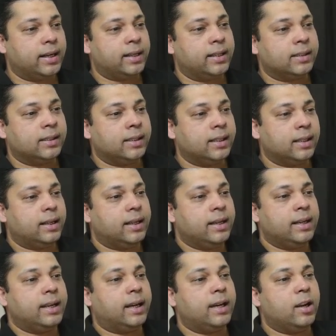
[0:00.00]
It is in
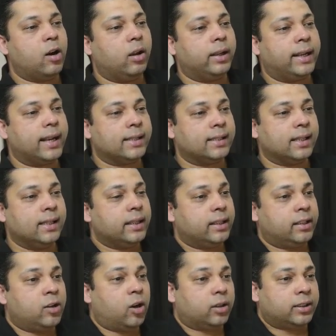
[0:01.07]
nearly all cases,
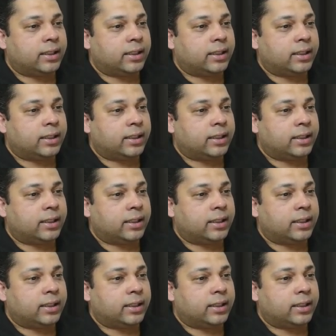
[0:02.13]
the /.